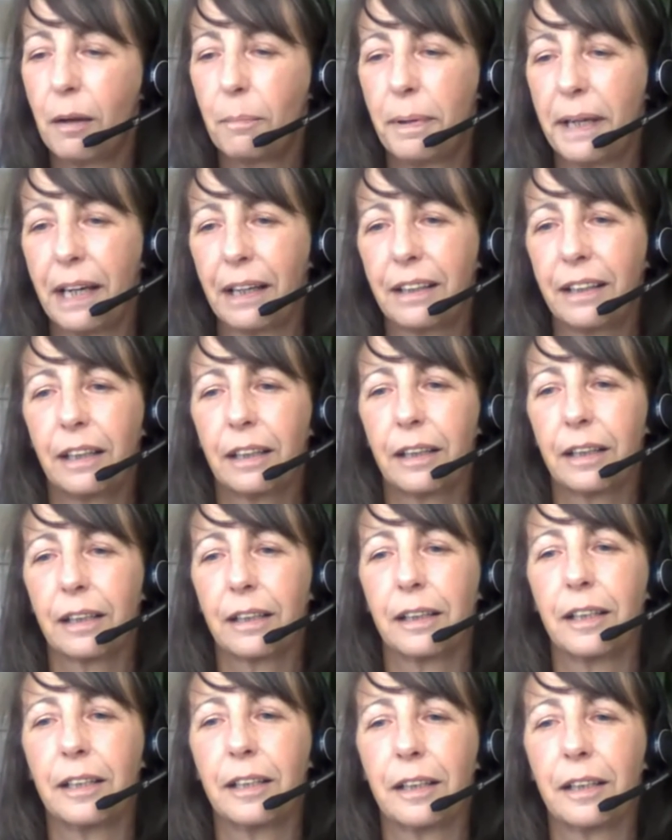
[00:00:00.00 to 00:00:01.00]
But I think
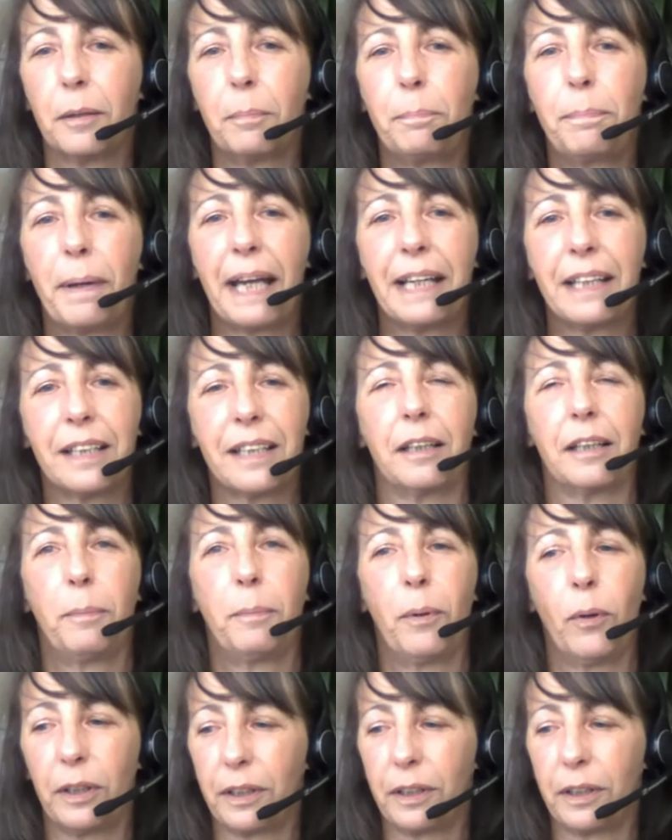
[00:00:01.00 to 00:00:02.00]
the basic
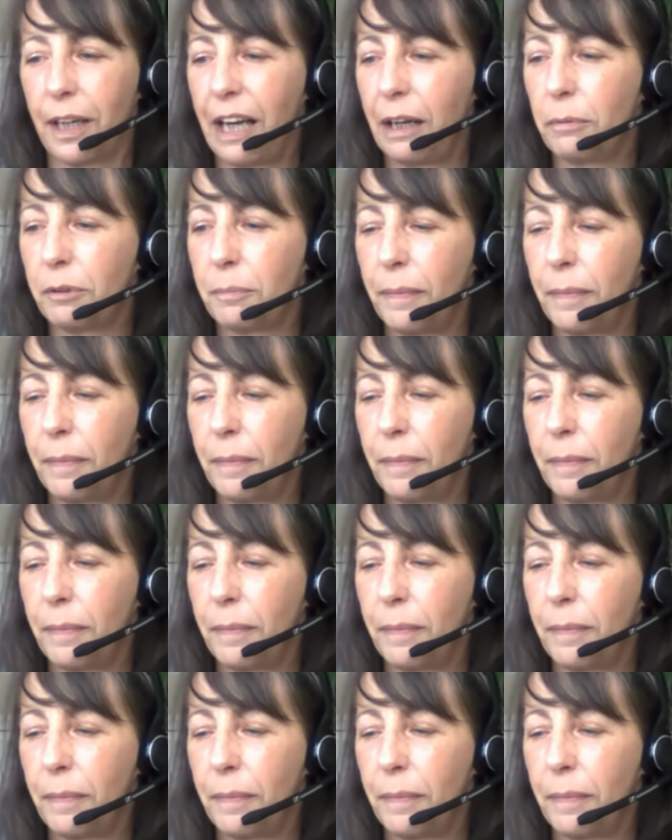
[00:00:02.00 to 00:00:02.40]
point that I would